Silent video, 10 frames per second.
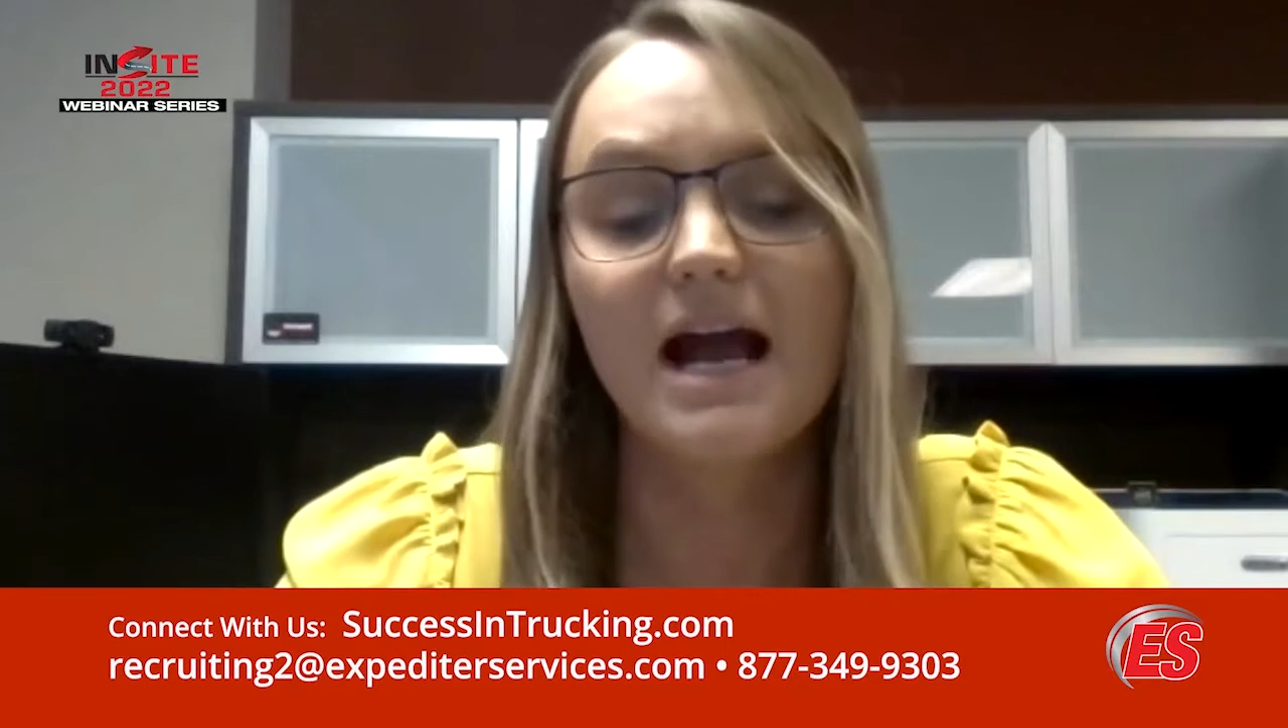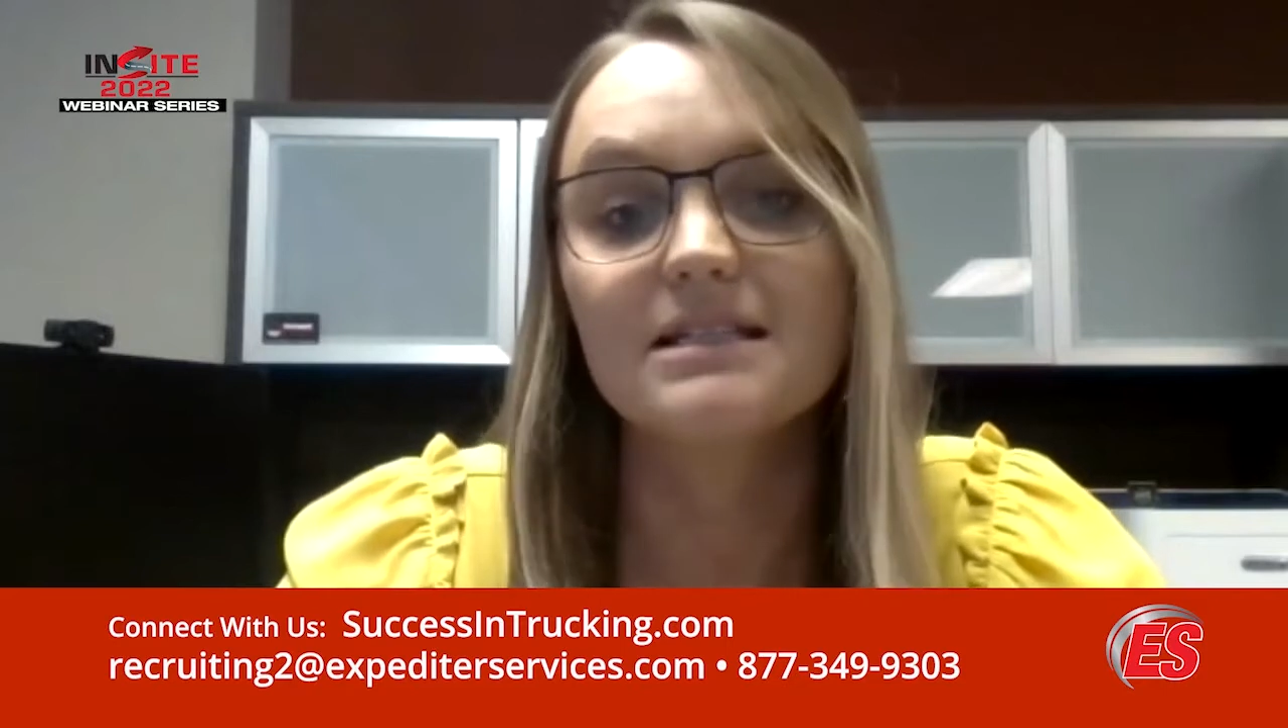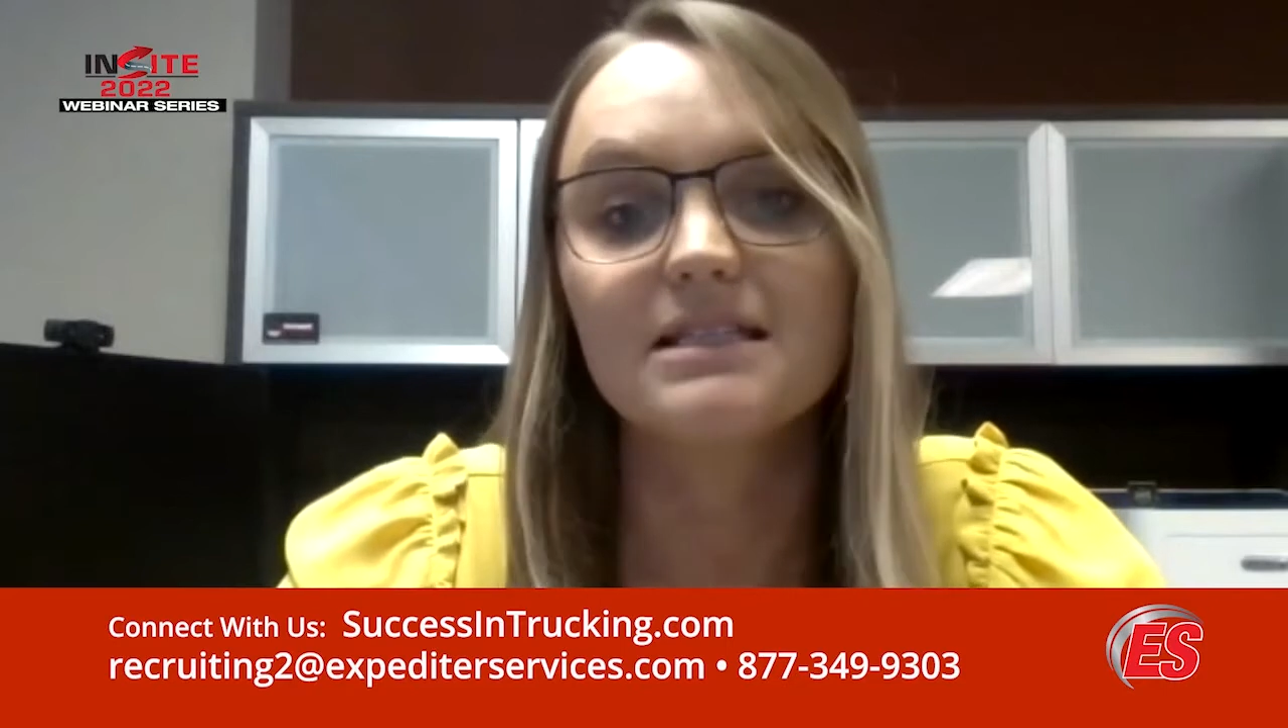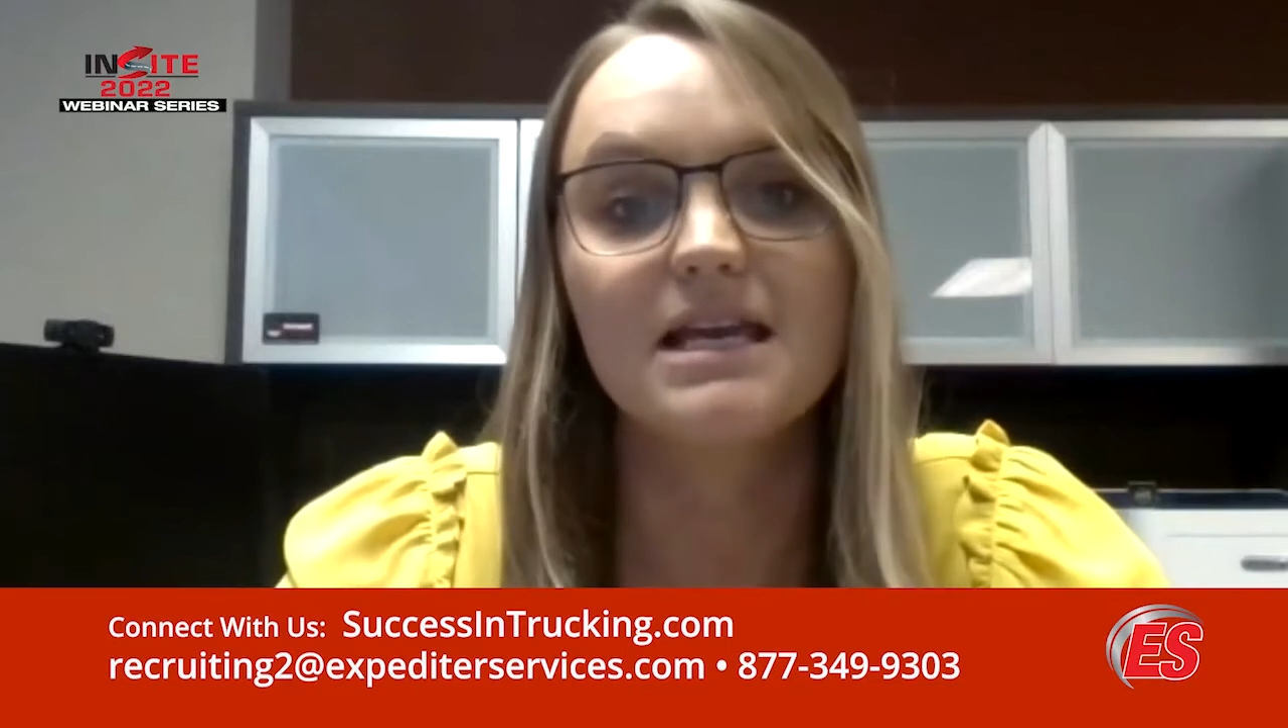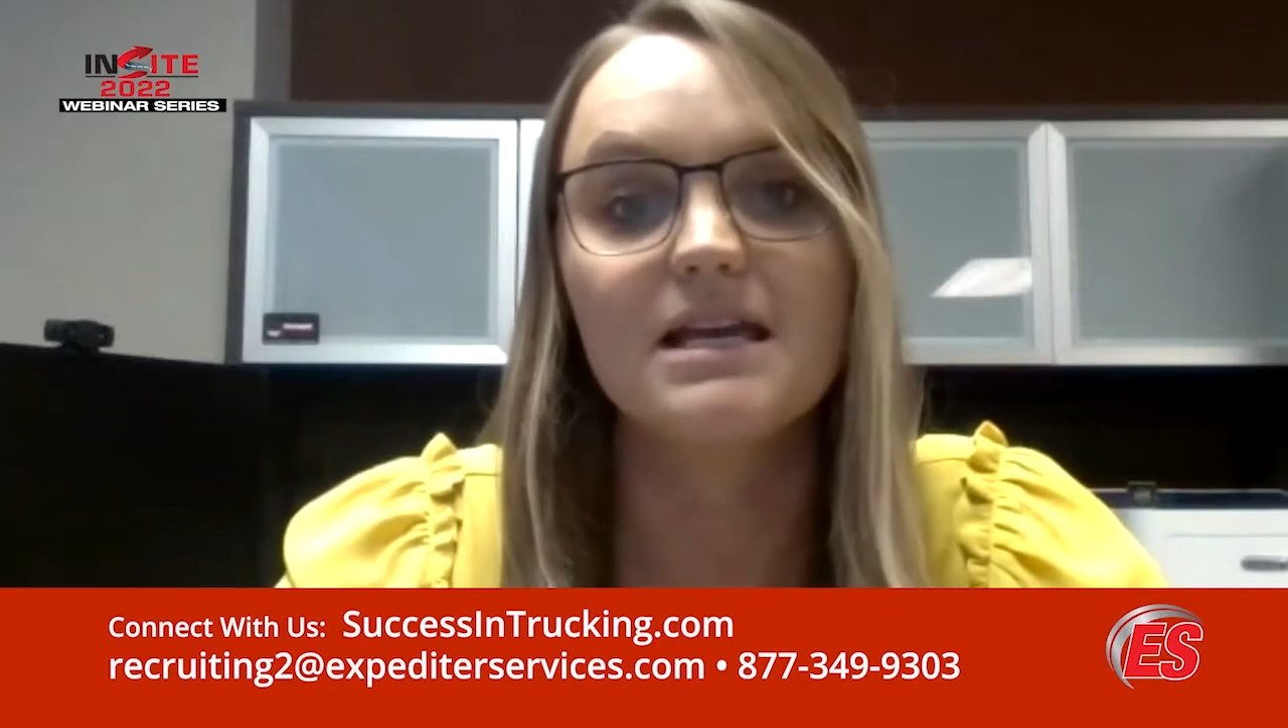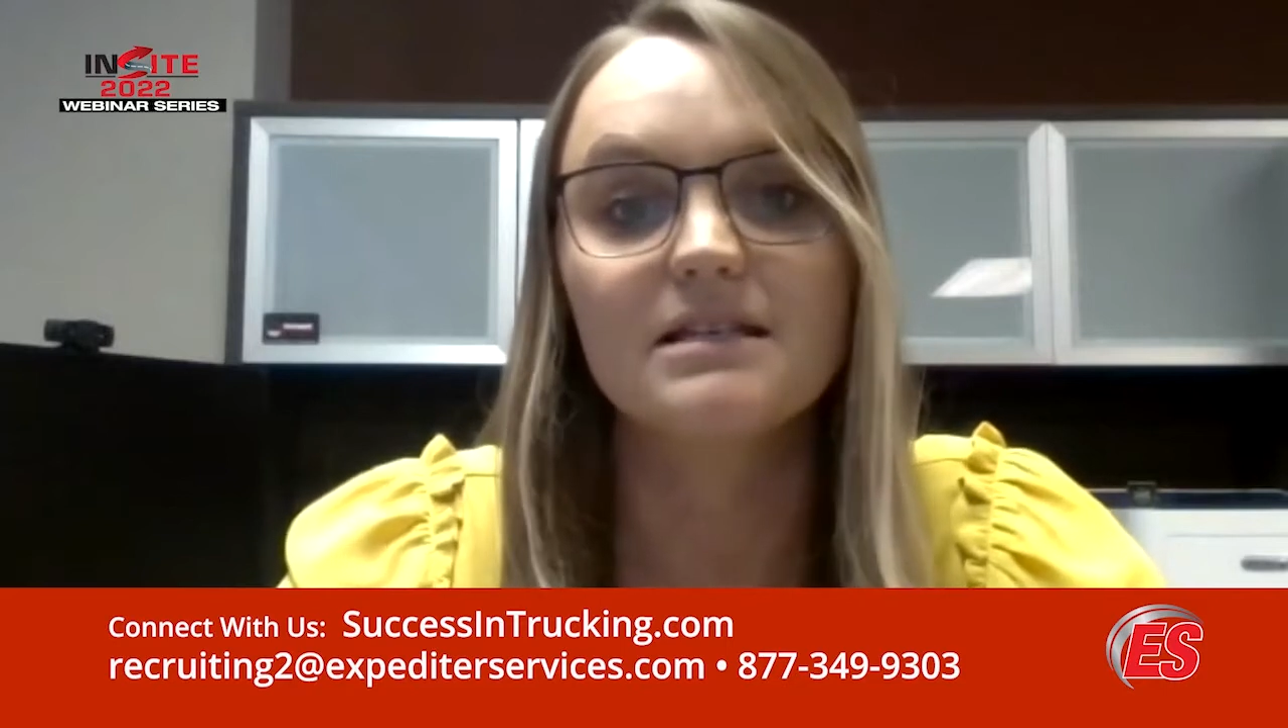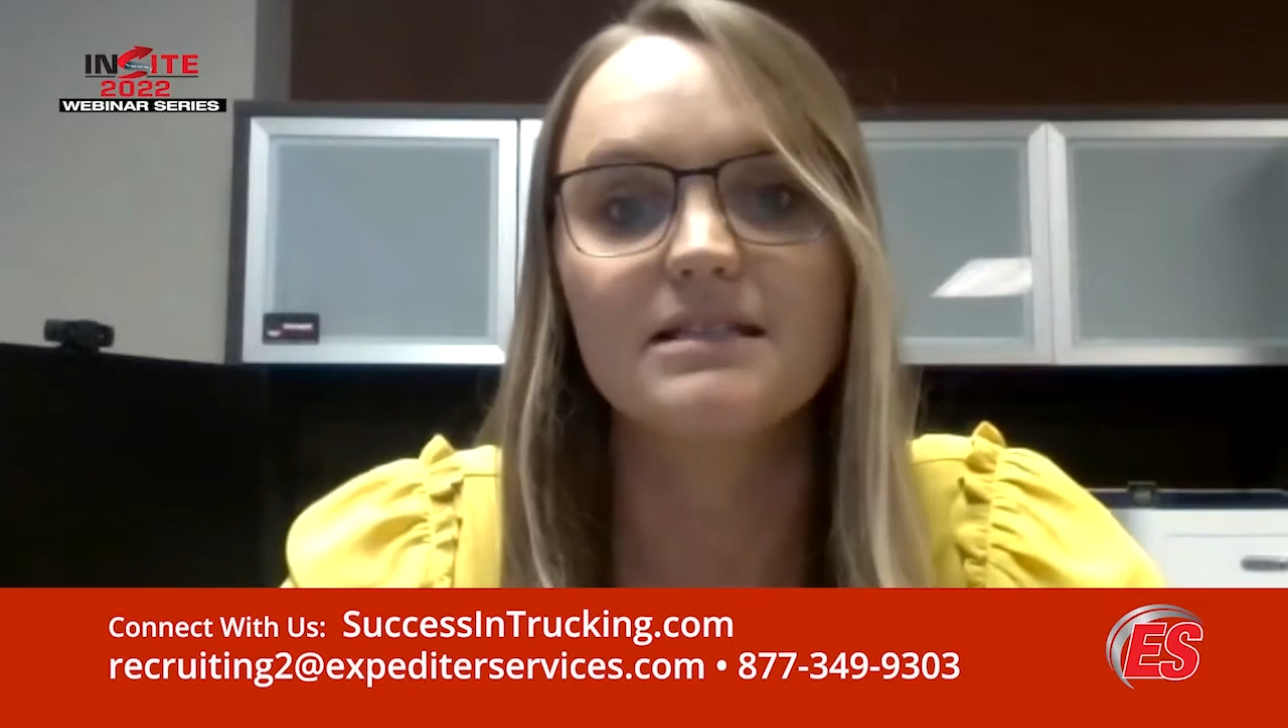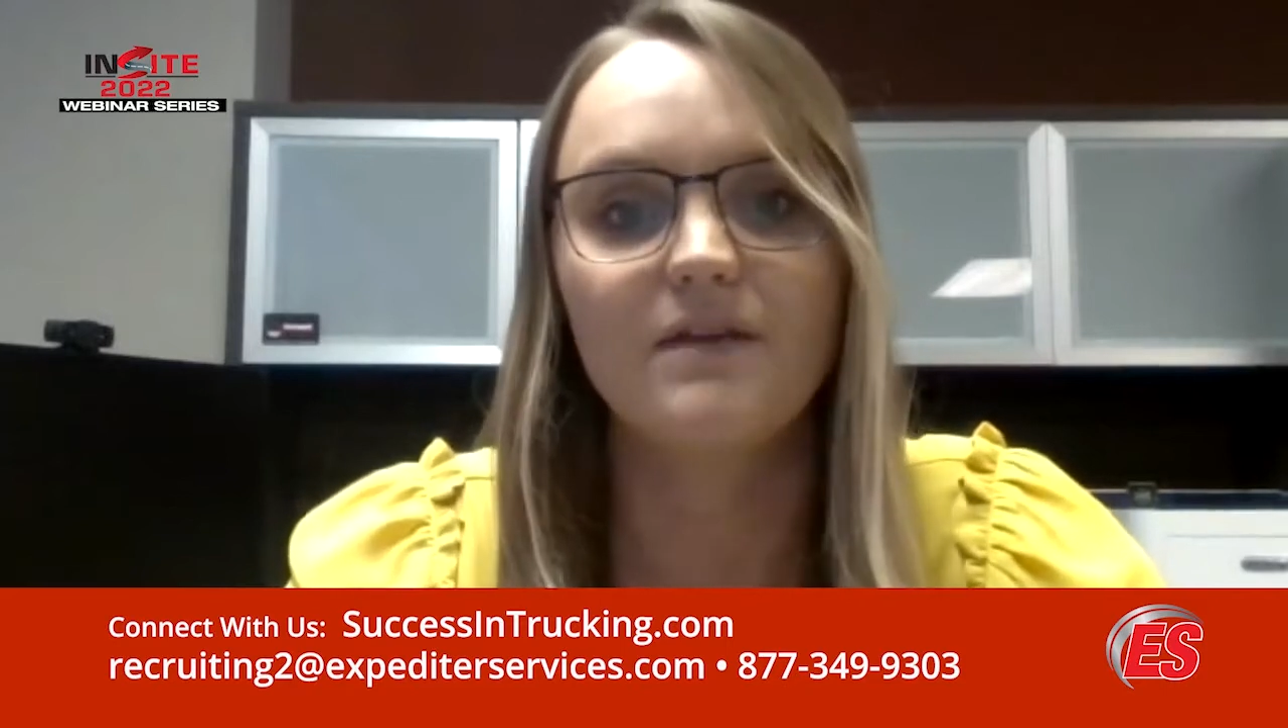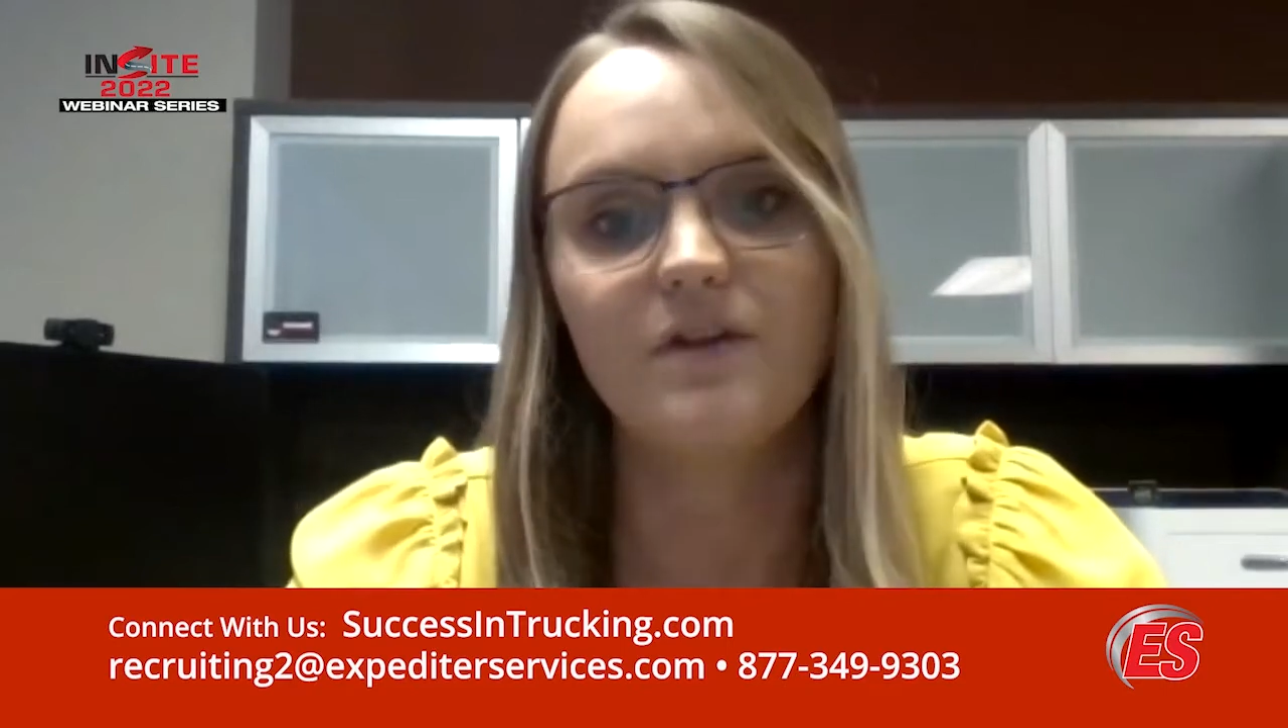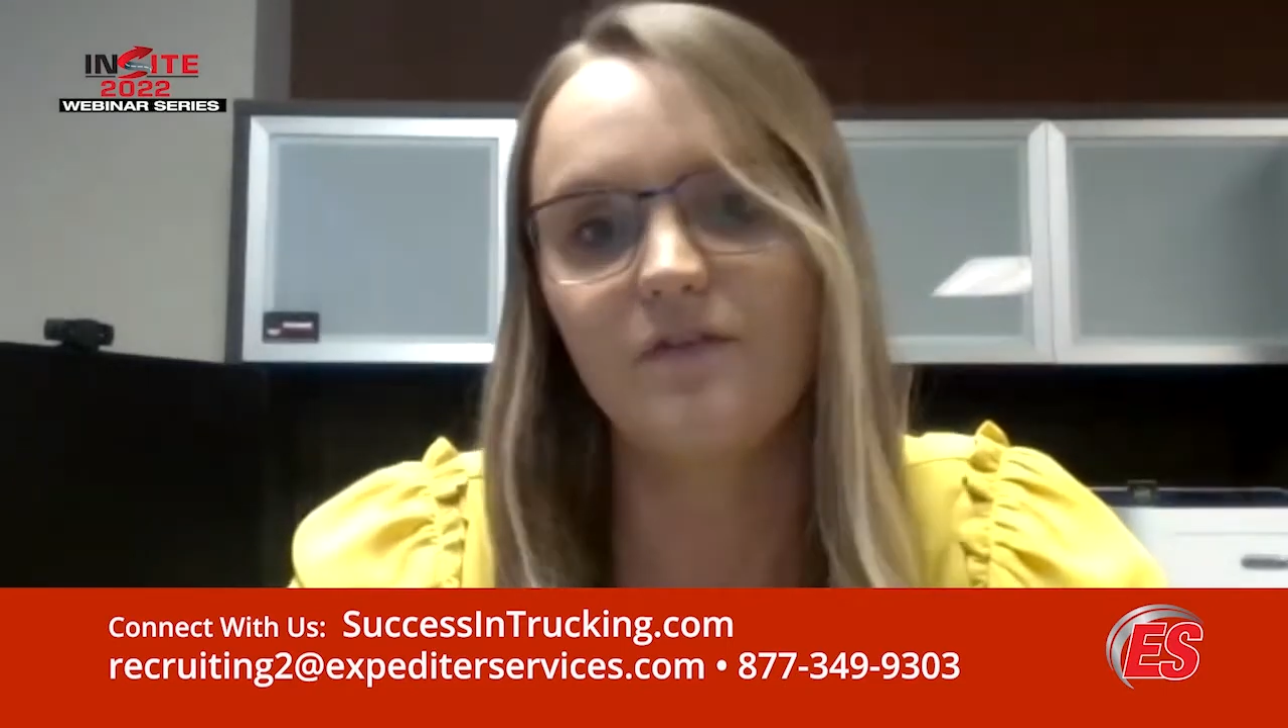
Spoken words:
ICs safety